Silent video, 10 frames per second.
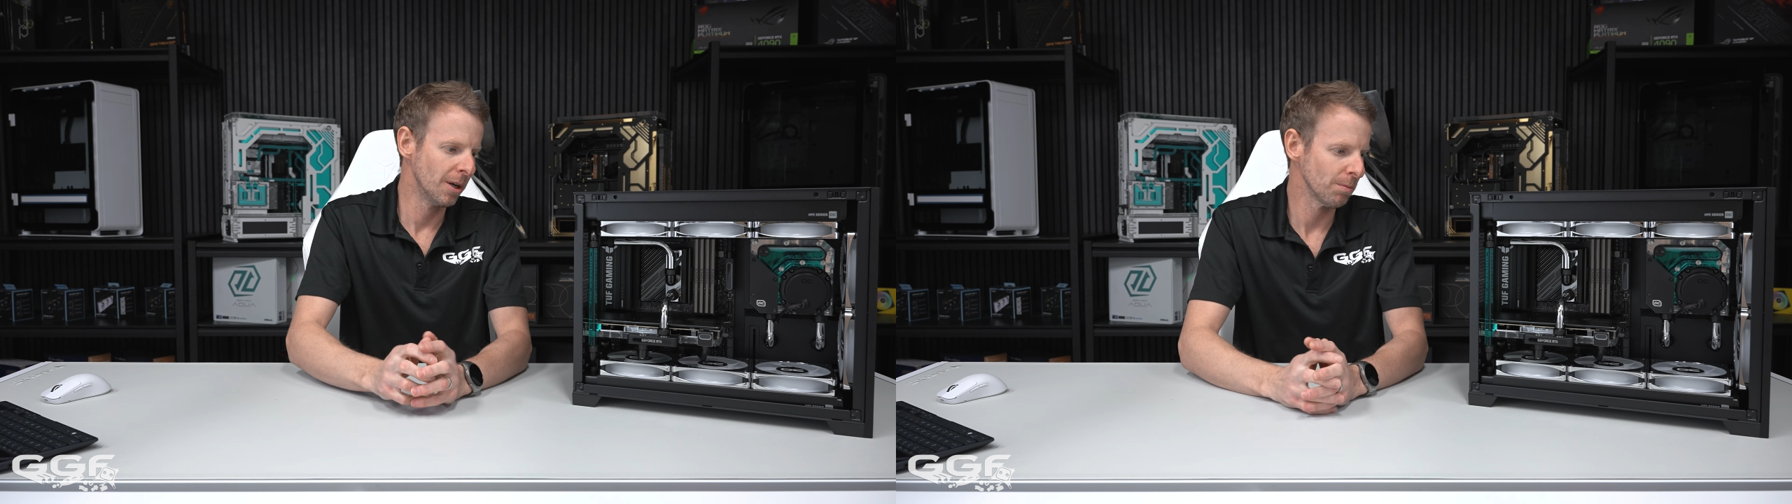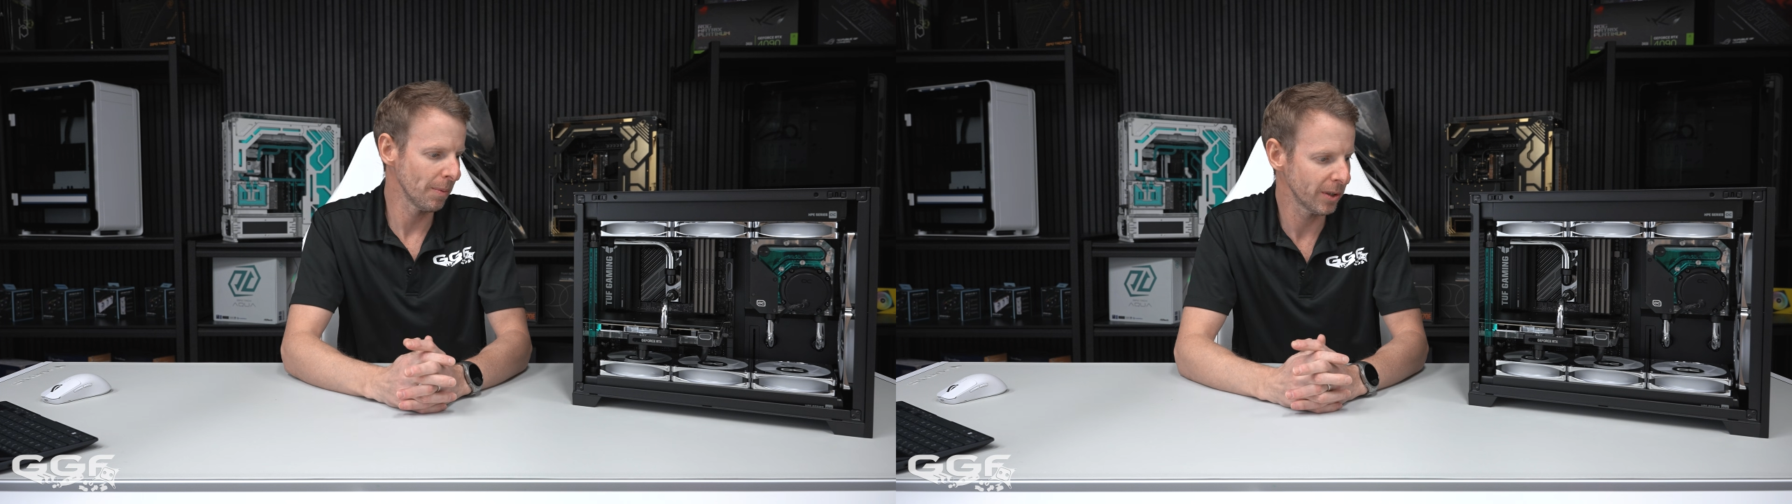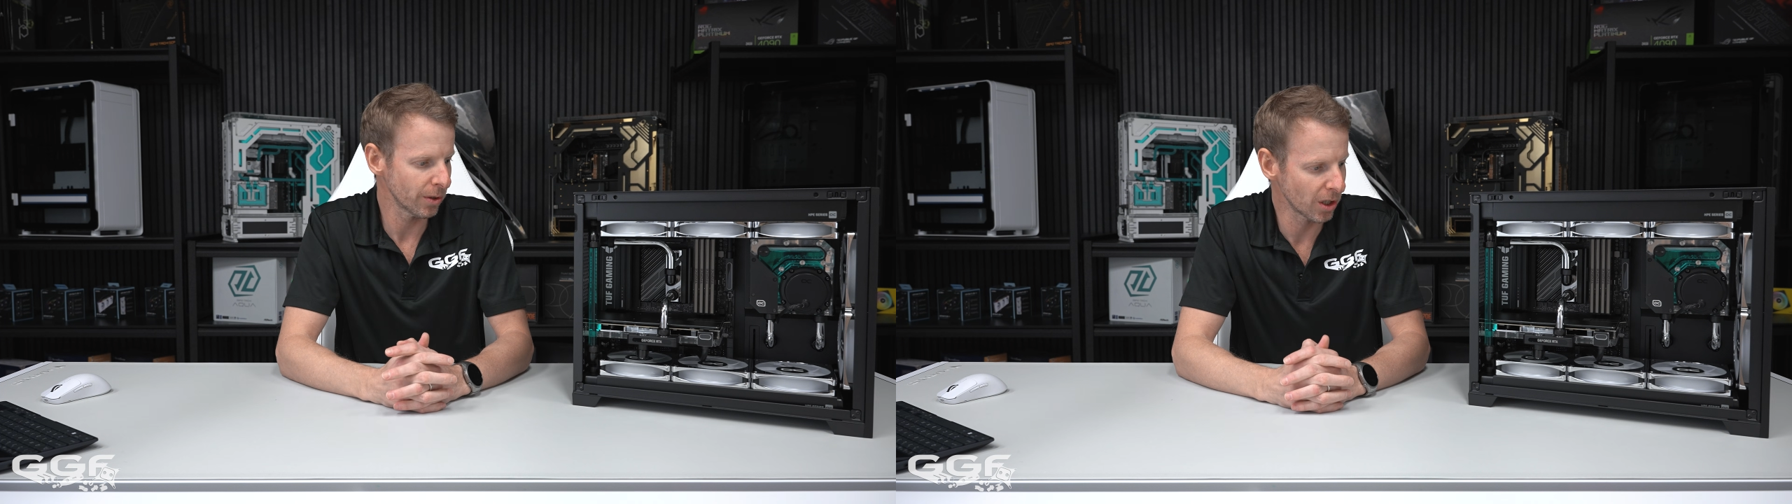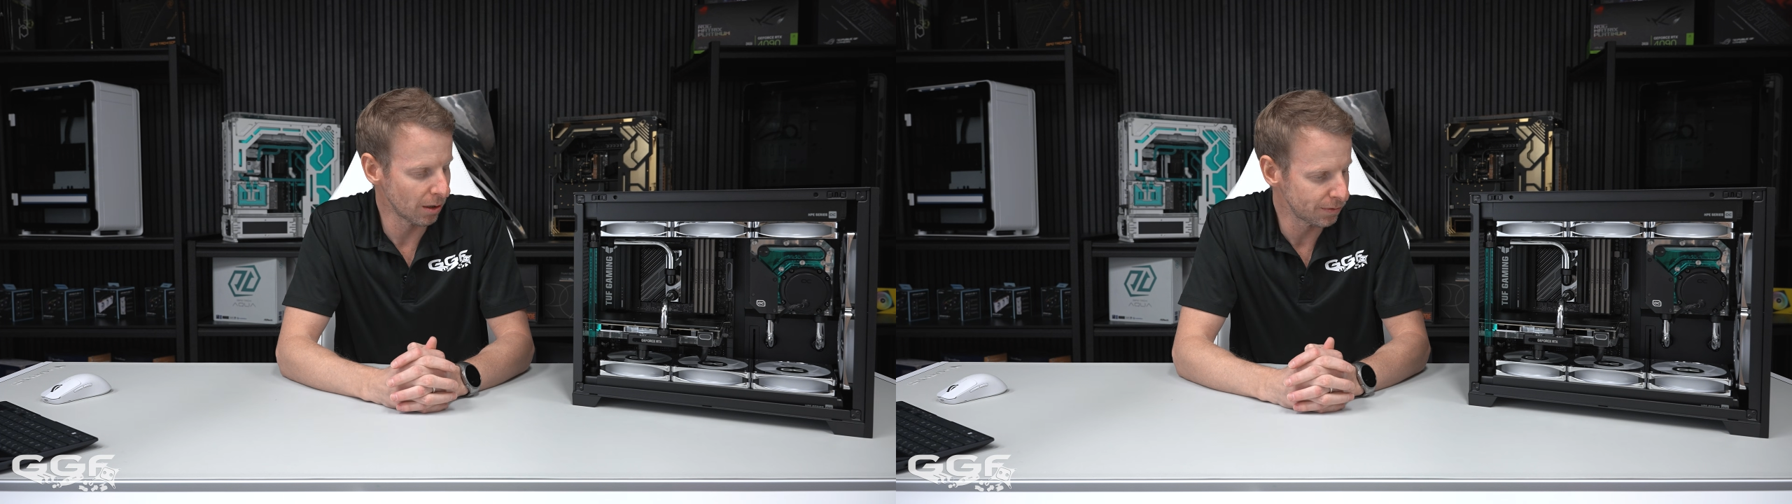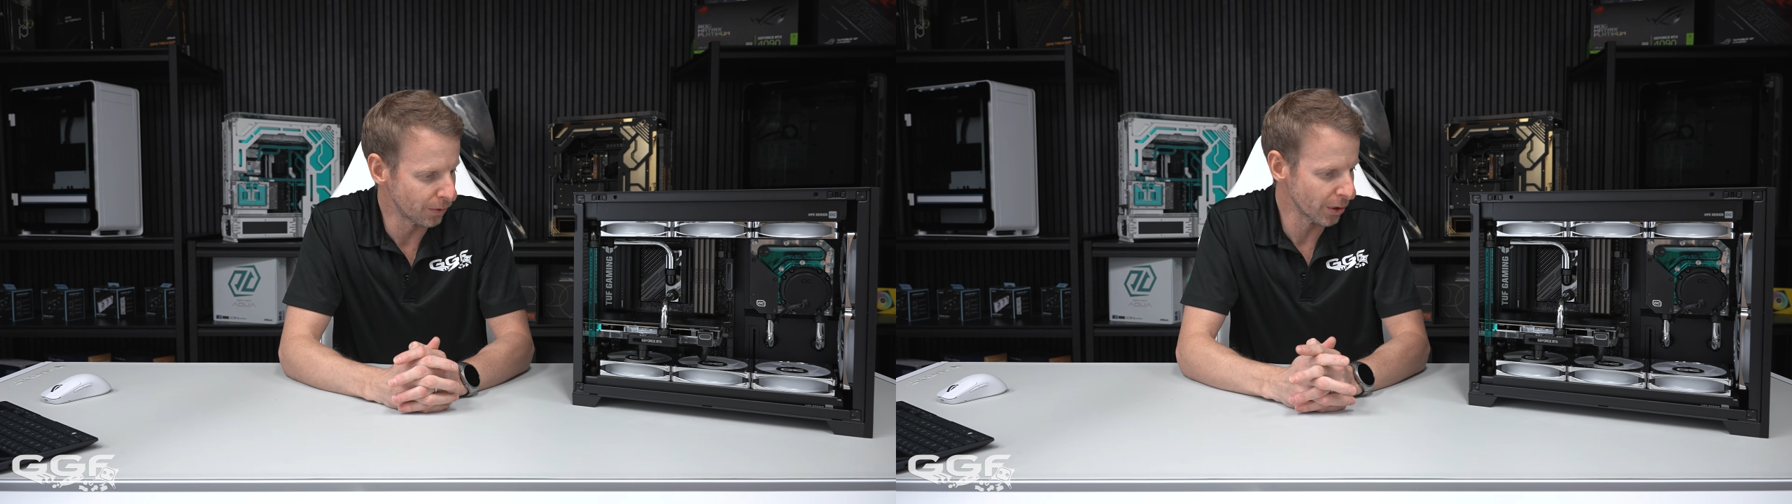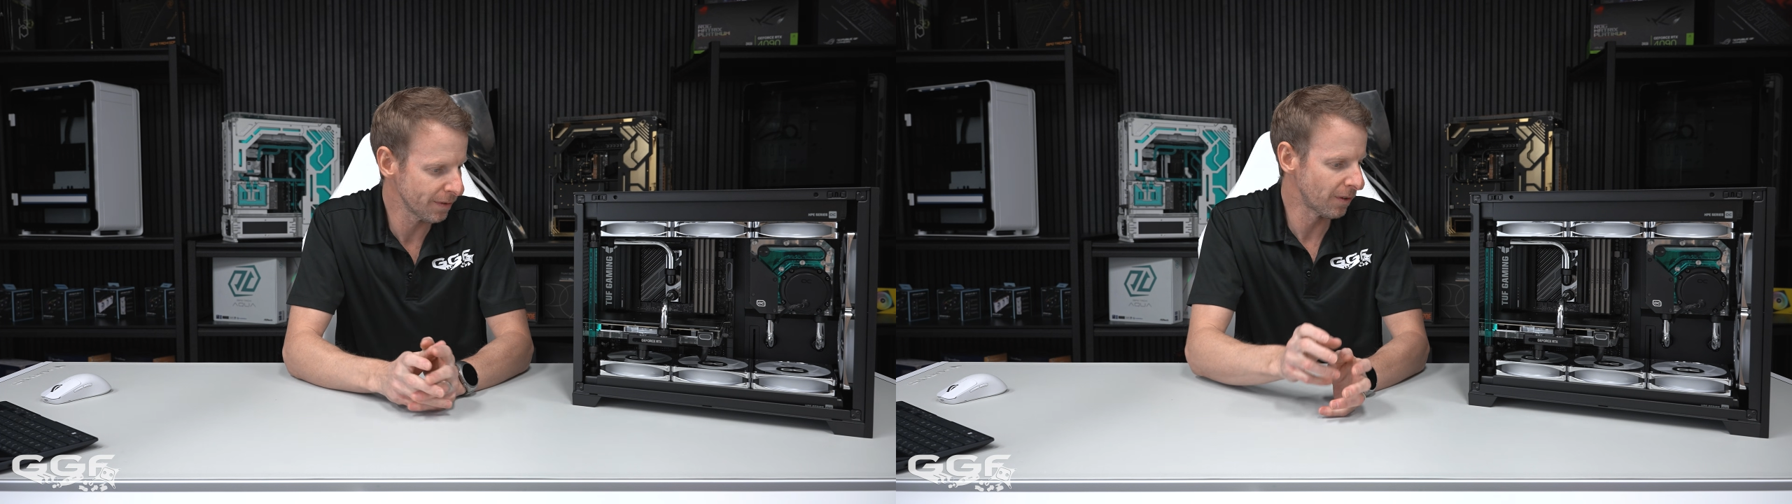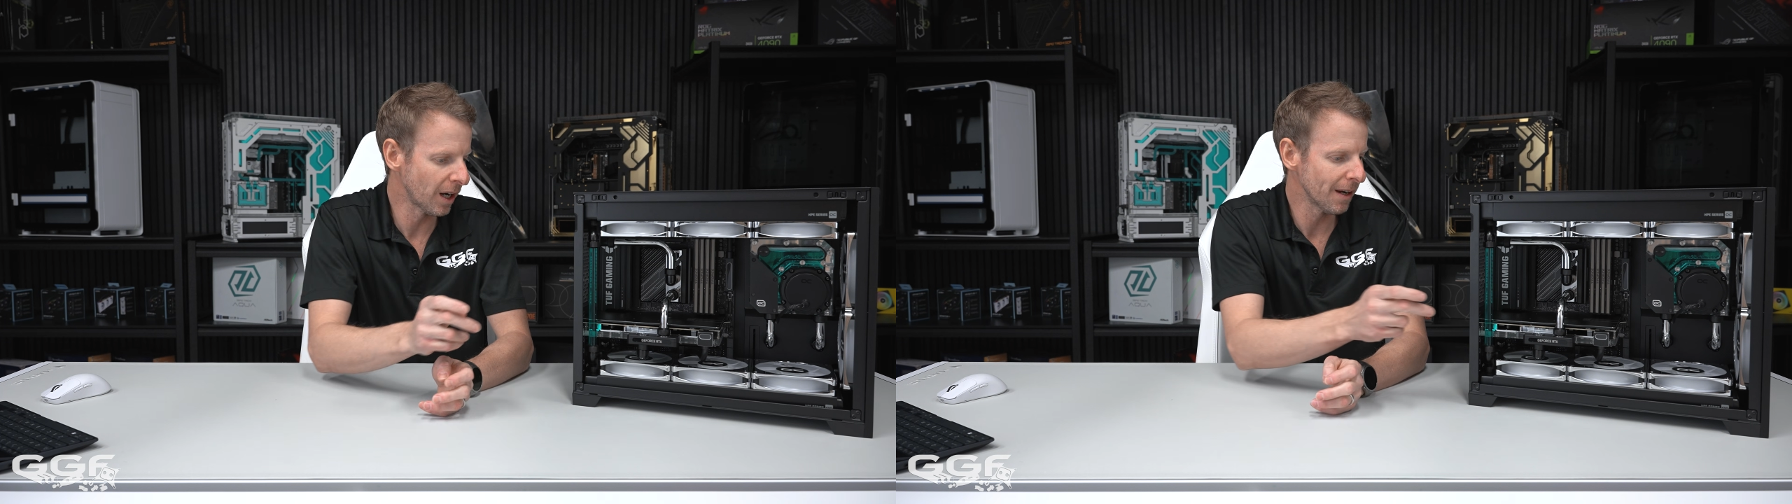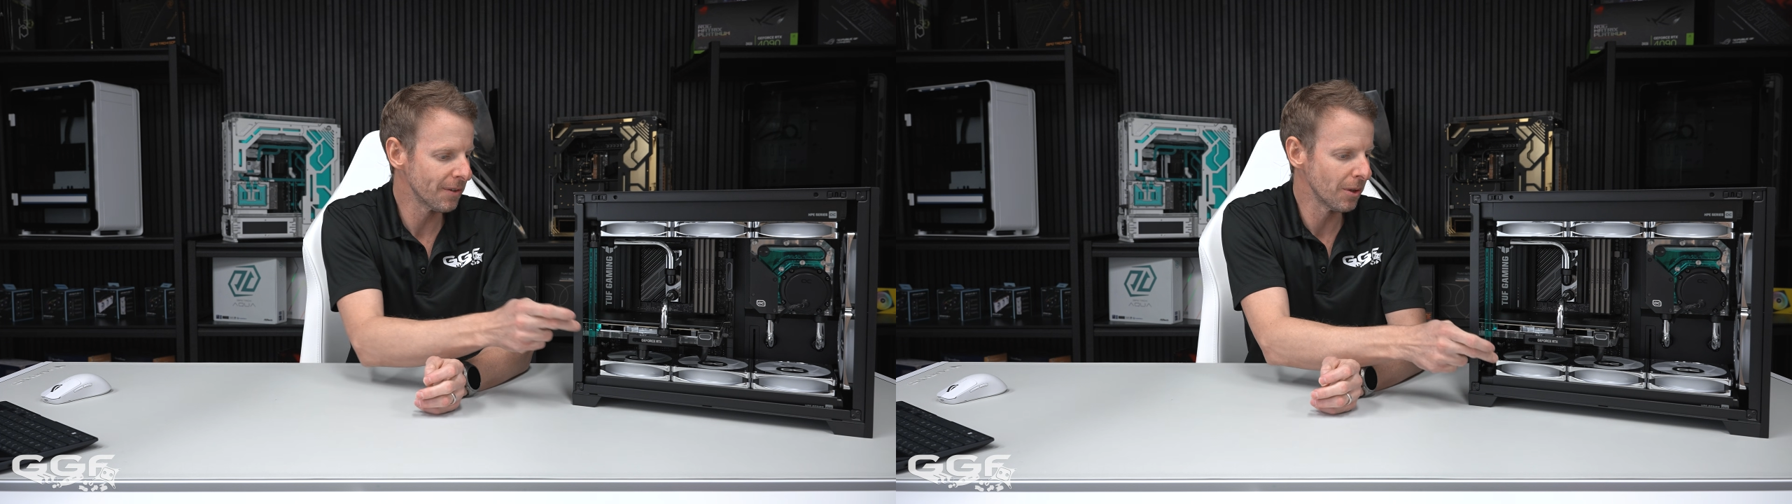Probably could have gone
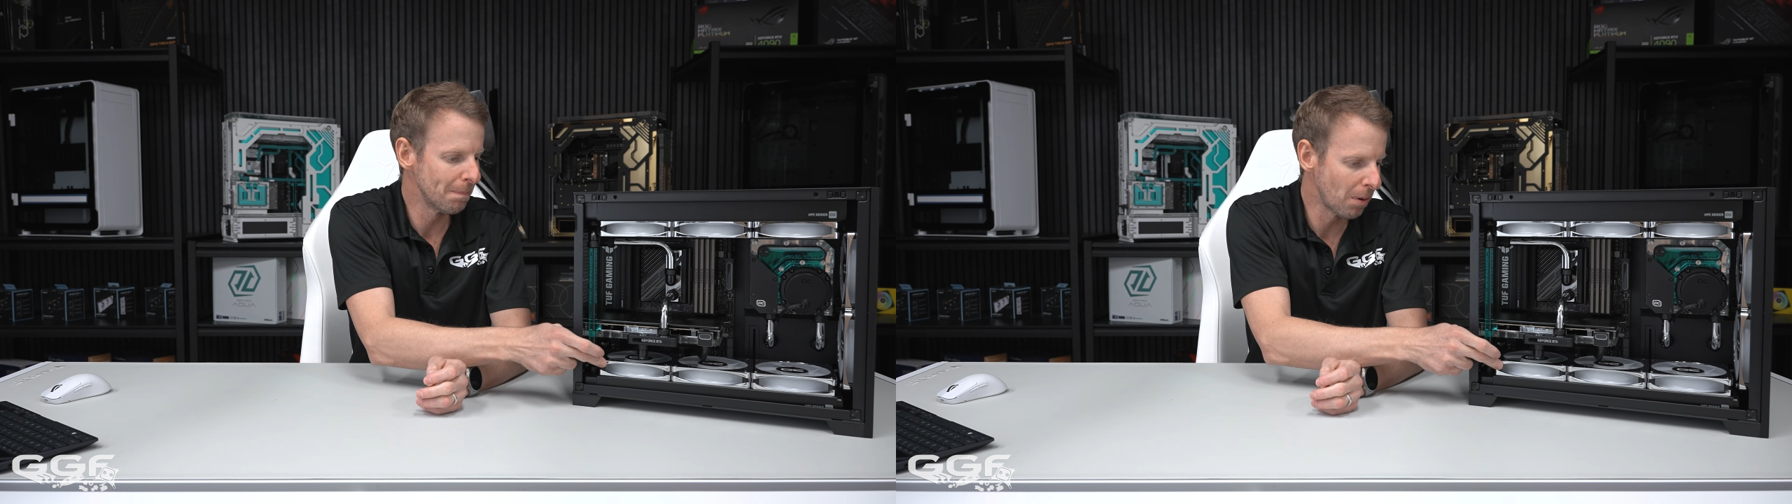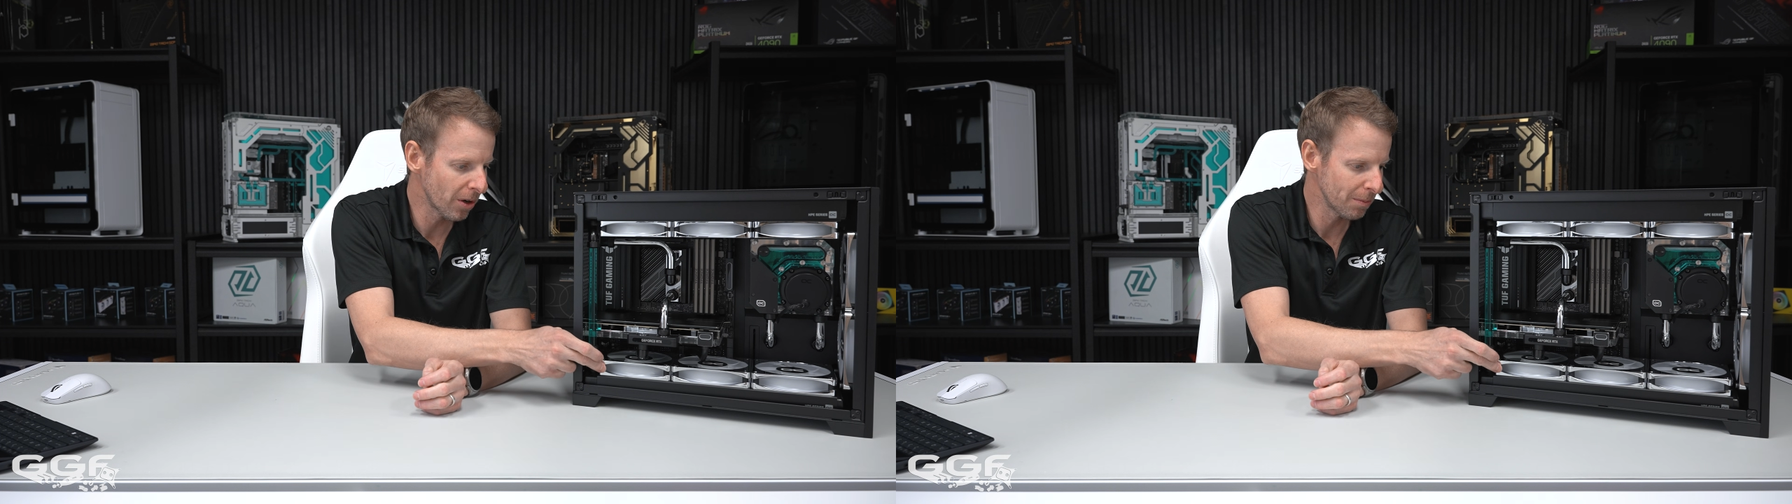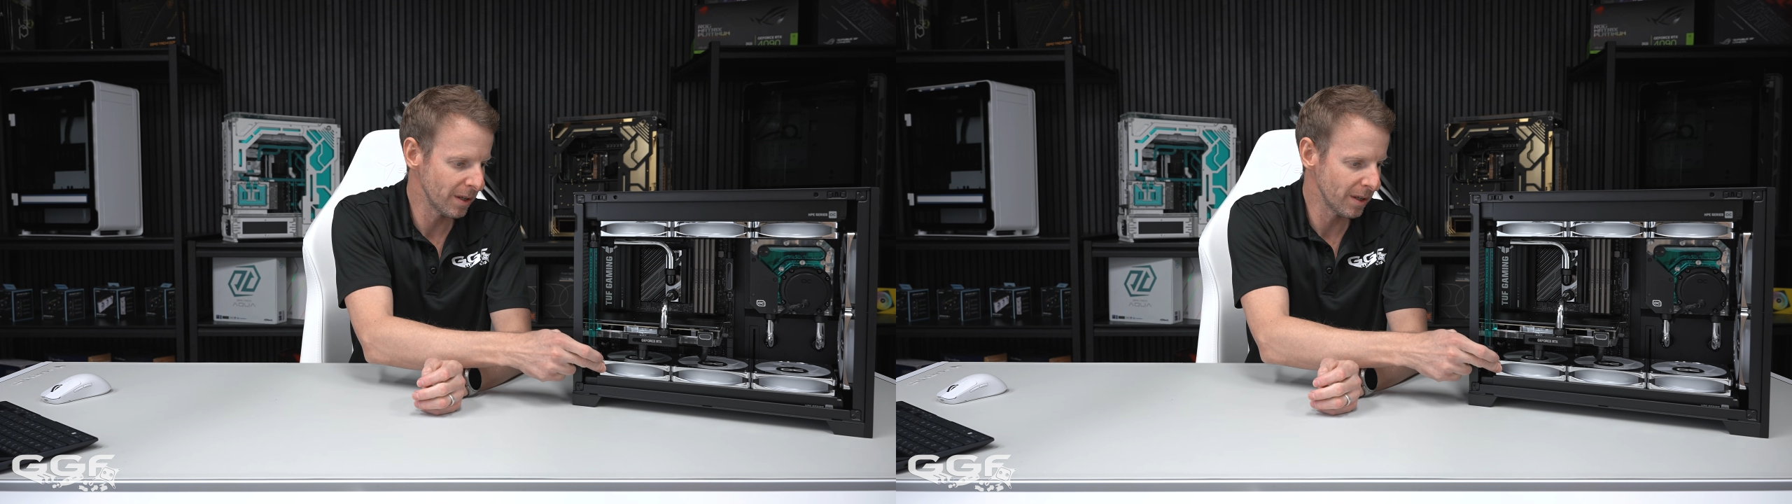45 at the bottom